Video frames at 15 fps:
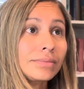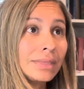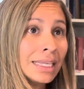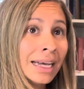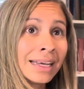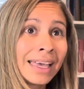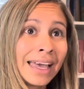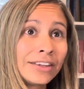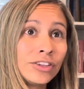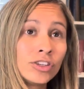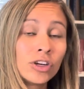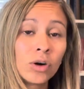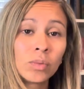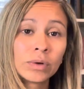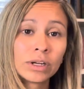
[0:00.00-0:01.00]
Again, you
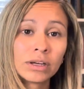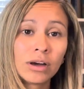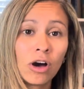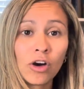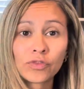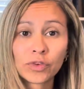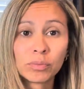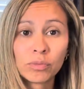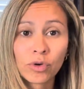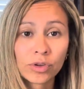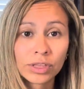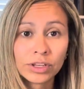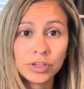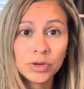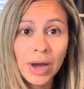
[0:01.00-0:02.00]
don't want to offer more
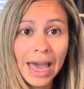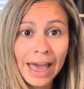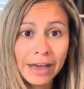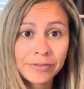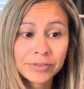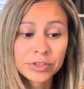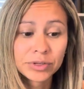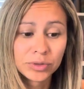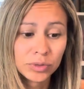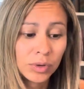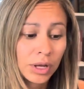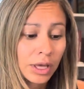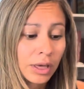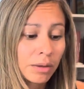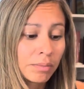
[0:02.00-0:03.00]
than you have to,
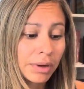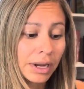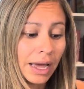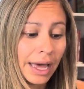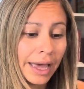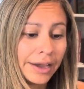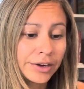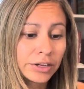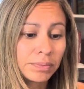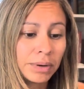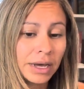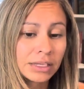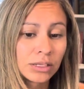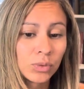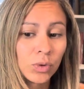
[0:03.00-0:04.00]
but a higher
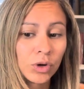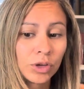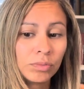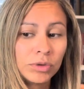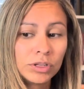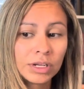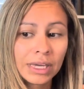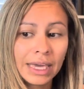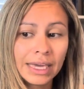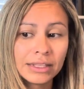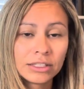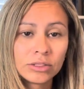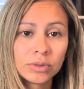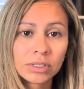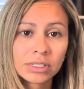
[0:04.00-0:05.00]
deposit will communicate
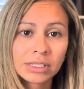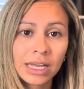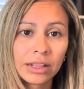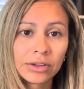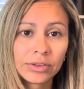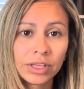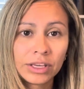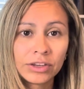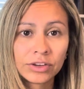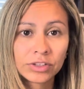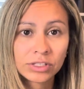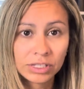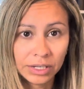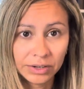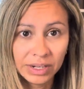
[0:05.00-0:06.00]
to a seller that you're
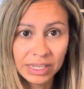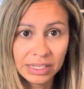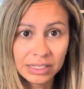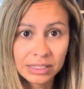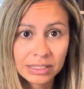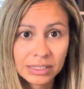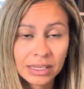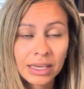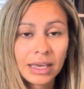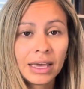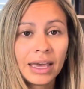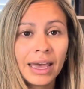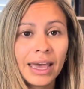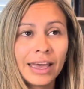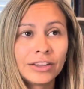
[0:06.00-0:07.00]
serious
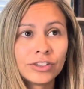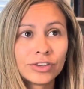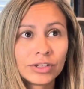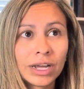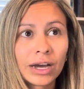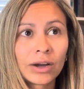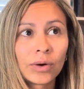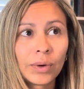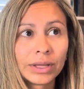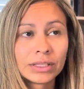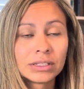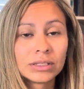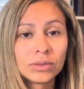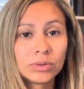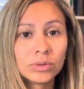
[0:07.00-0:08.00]
and you're not going
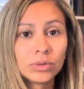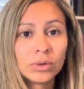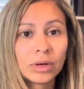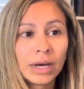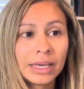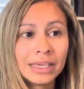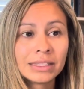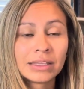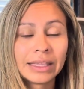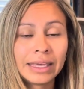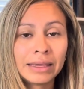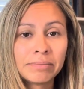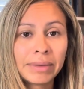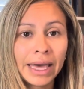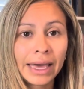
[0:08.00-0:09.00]
to
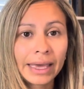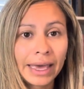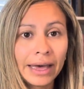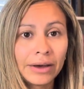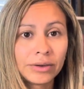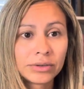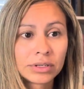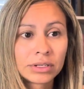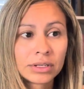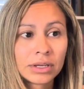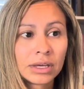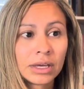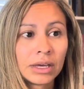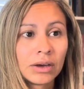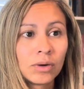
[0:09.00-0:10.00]
easily back out
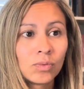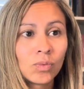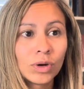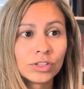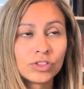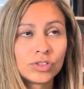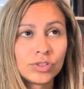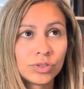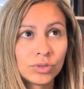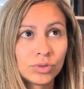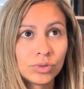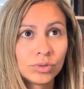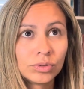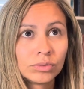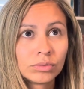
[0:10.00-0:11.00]
once
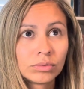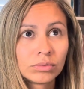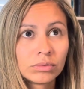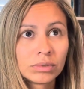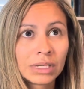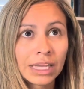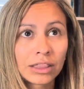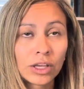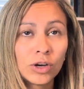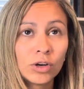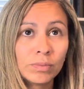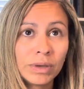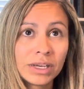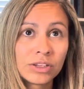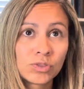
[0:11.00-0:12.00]
you get the
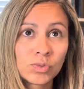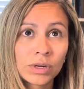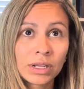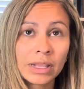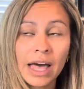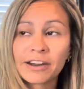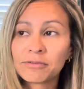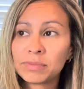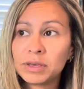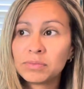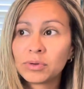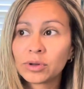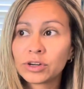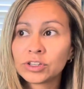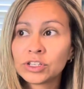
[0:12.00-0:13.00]
home because what a lot of
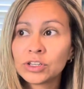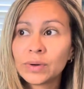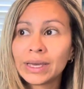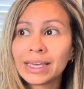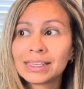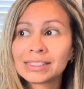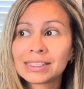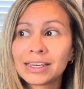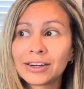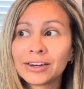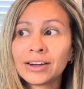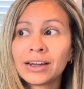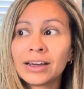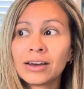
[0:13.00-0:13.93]
people are doing is they're